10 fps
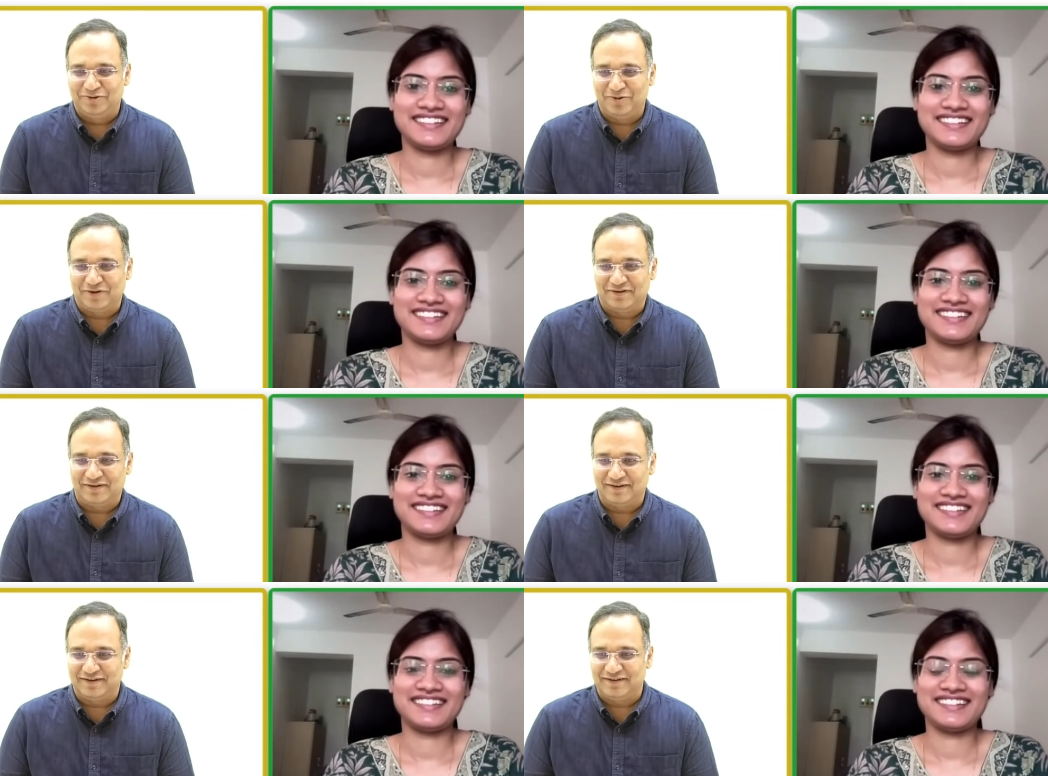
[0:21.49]
Speaker 1: to
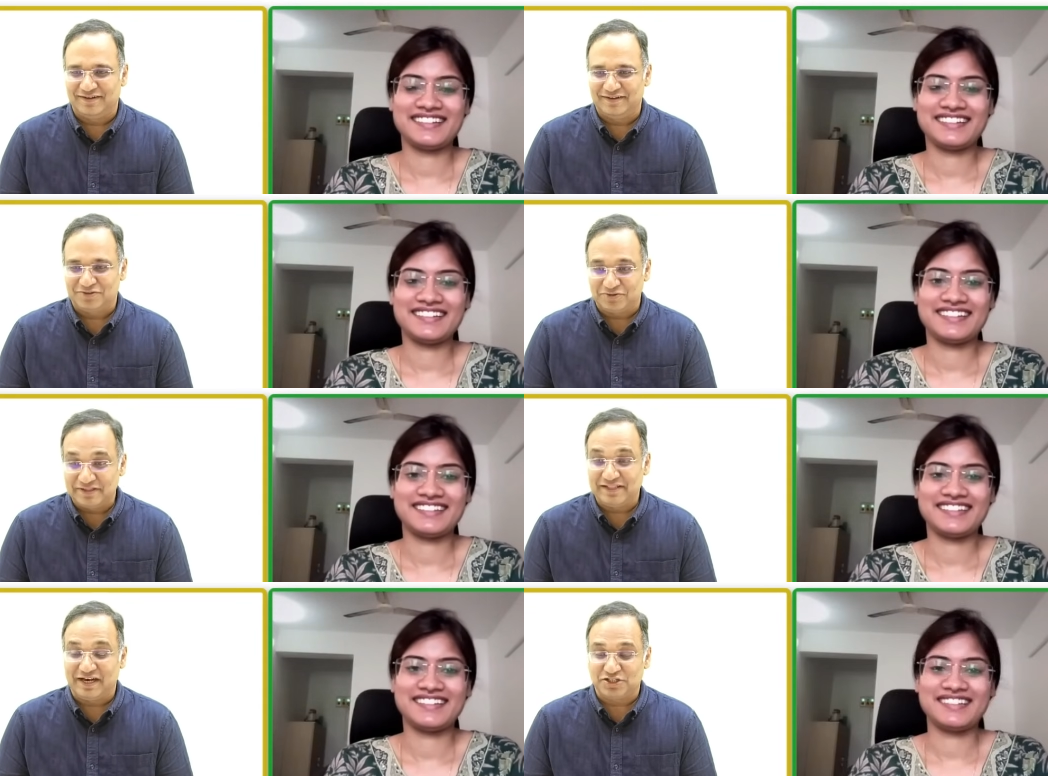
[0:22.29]
dr uh,
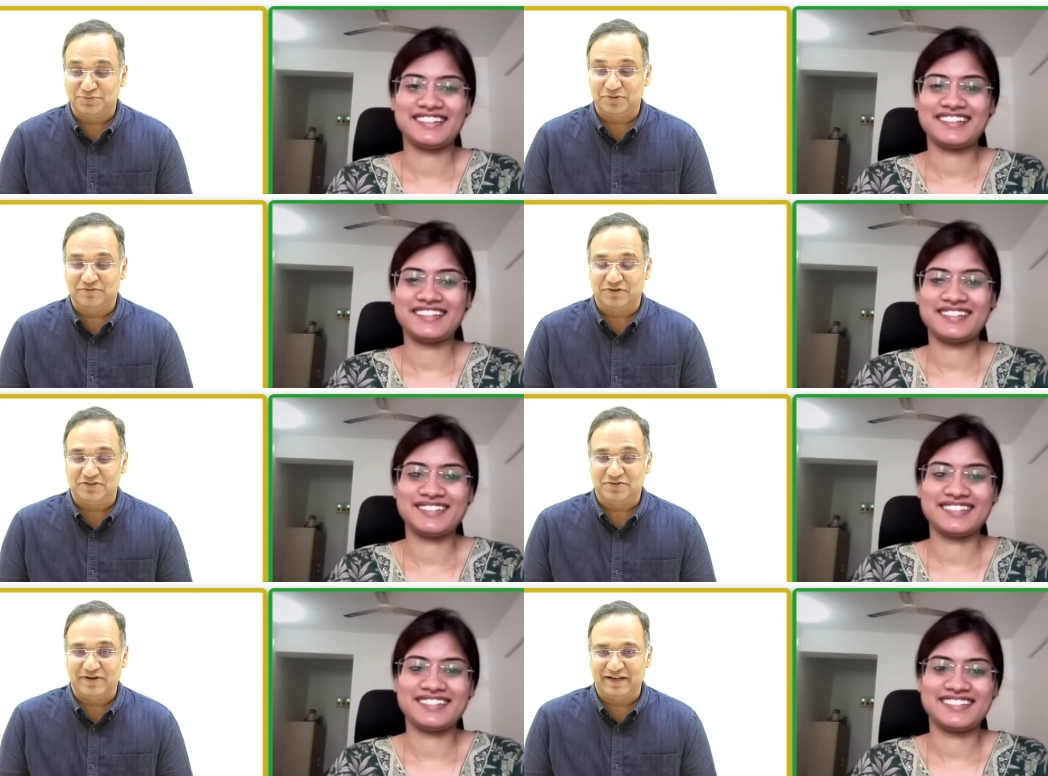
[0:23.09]
sunidhi rajput for
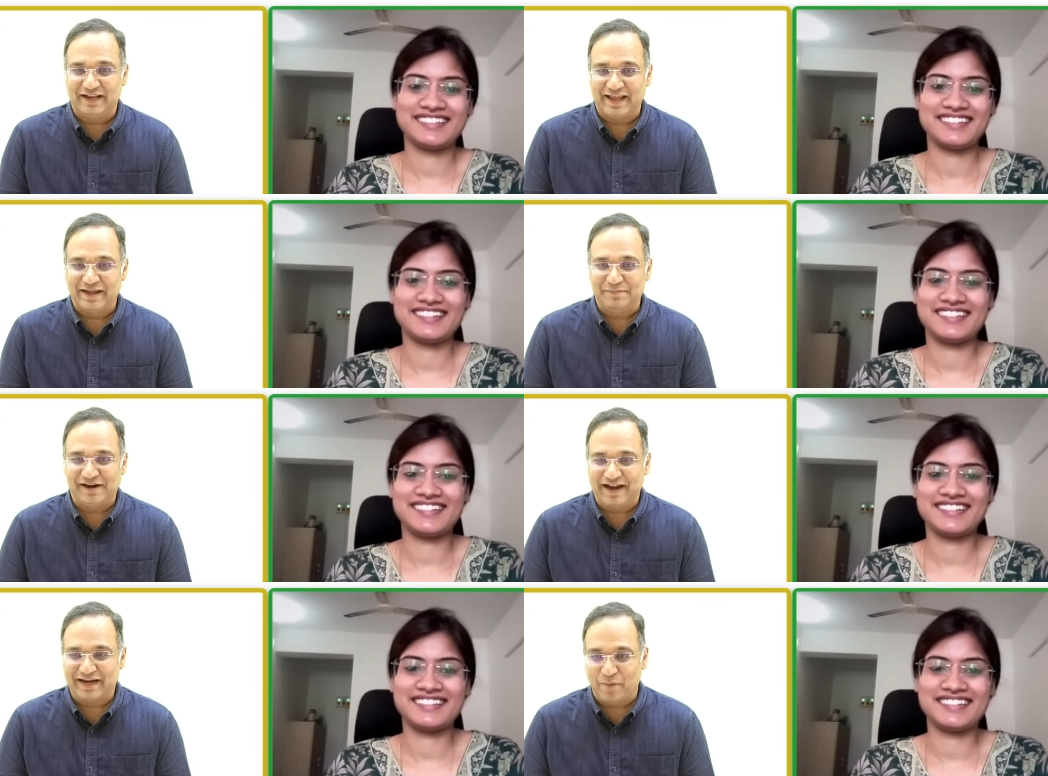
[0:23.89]
scoring an
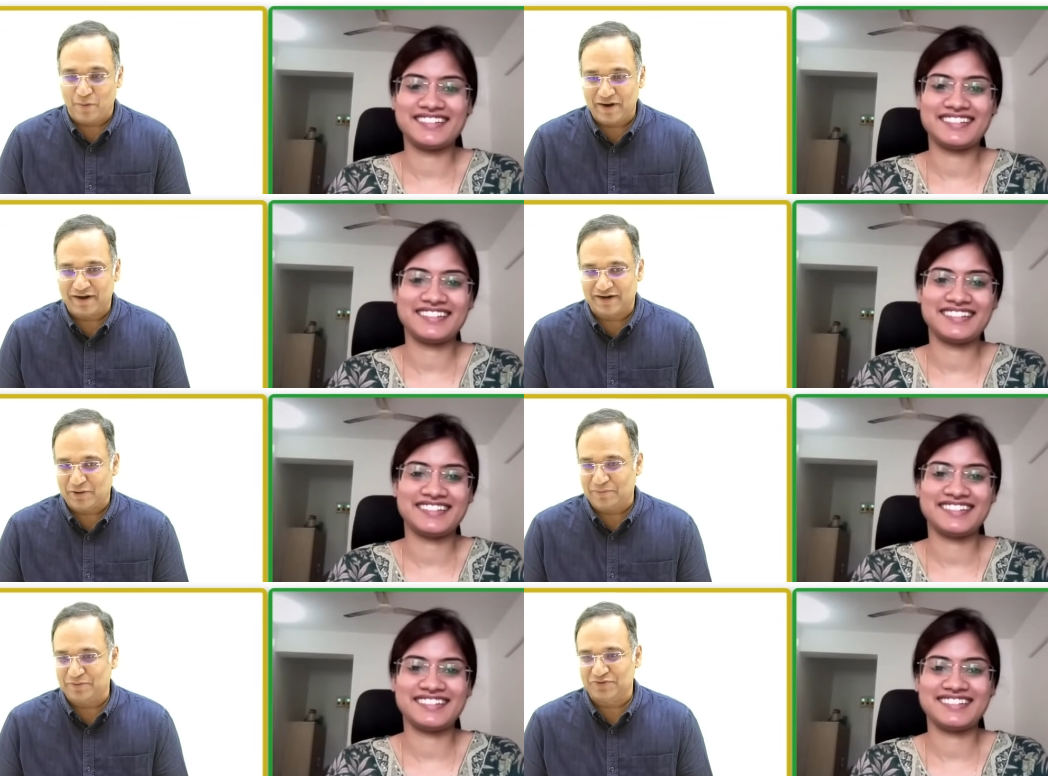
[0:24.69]
aml rank number 1
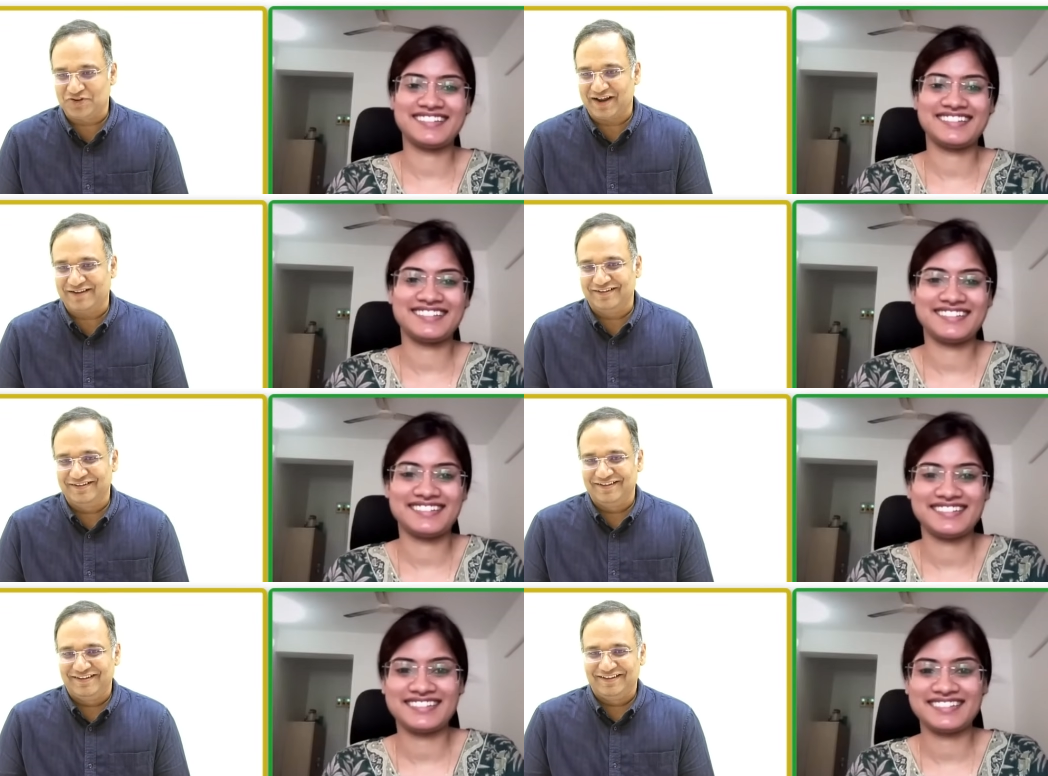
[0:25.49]
at topmost rank
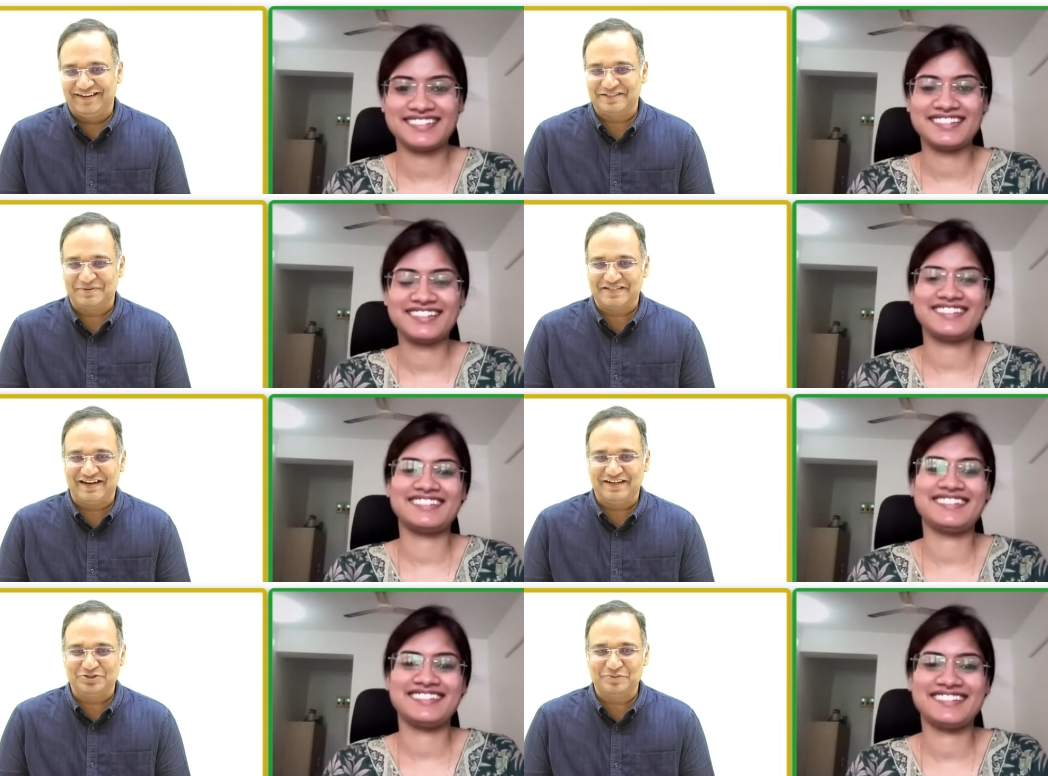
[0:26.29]
in
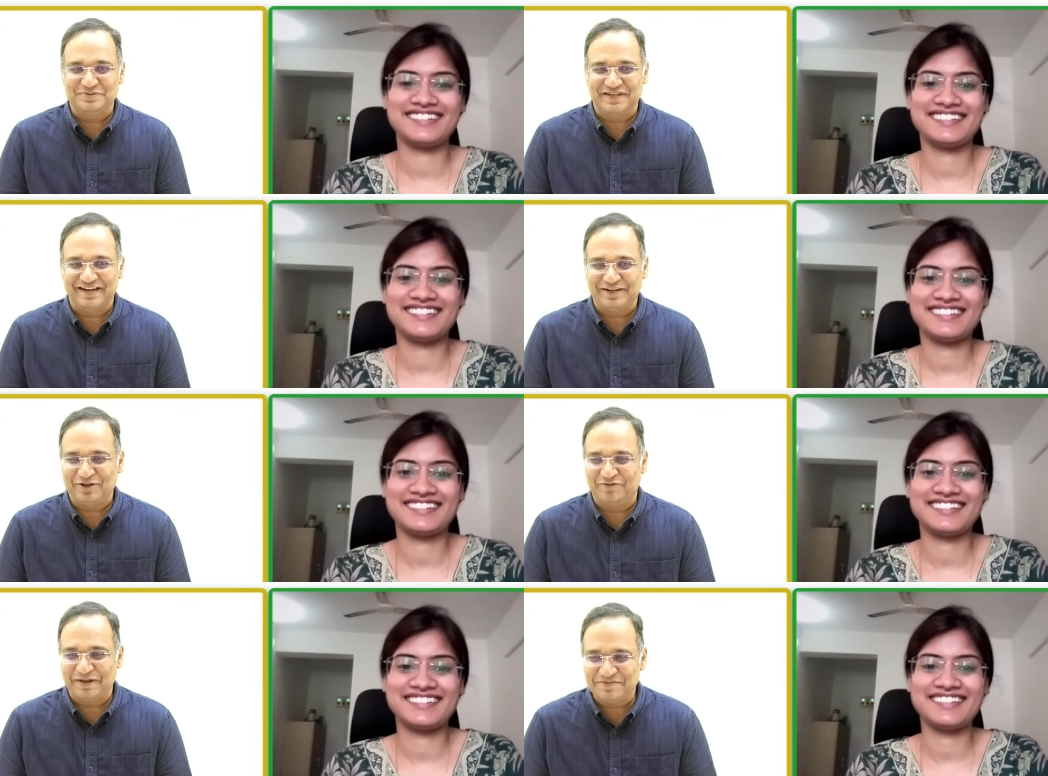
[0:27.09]
specialty super
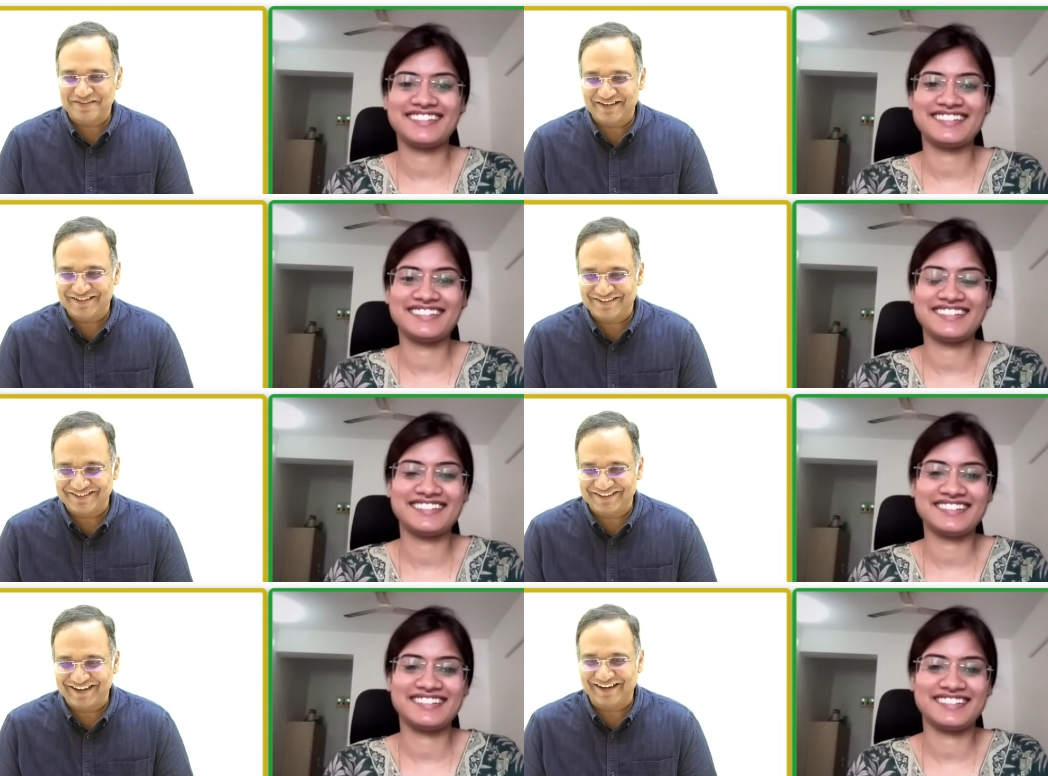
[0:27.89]
specialty of mch
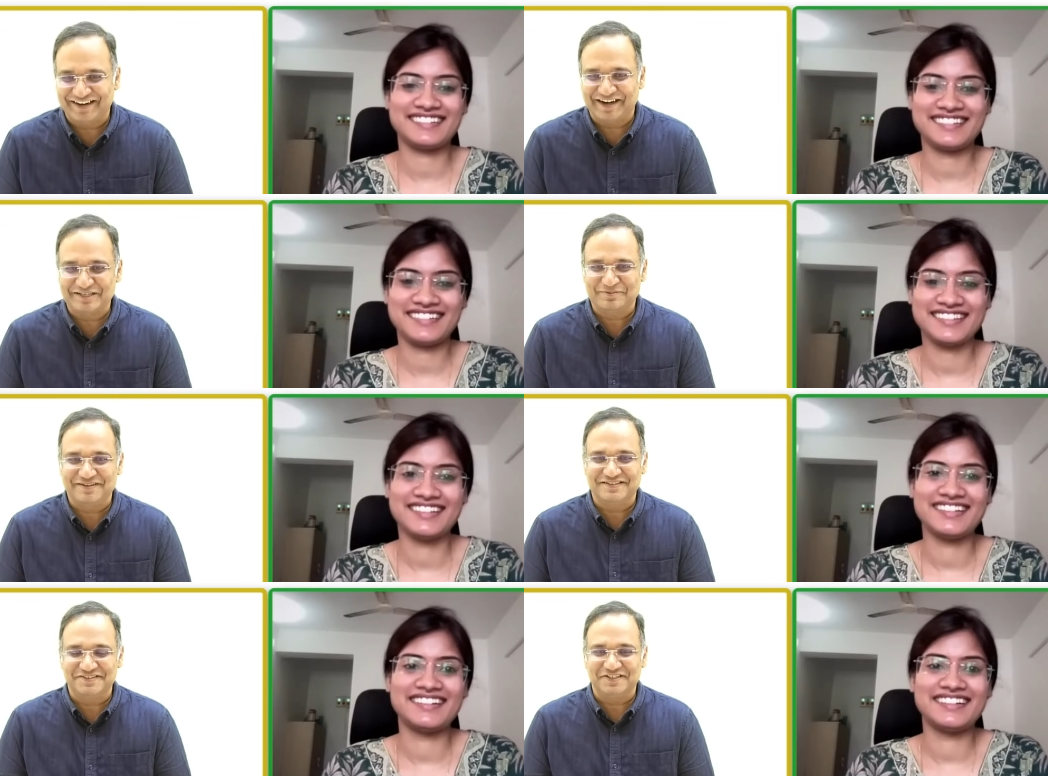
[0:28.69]
renal
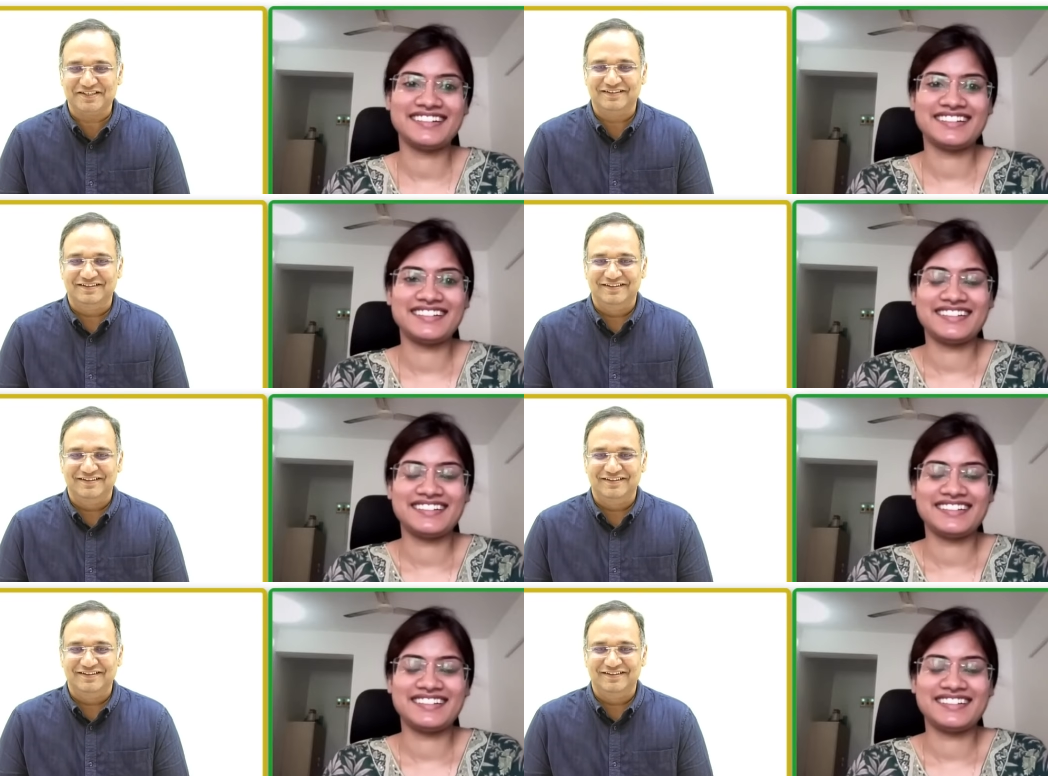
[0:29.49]
transplant surgery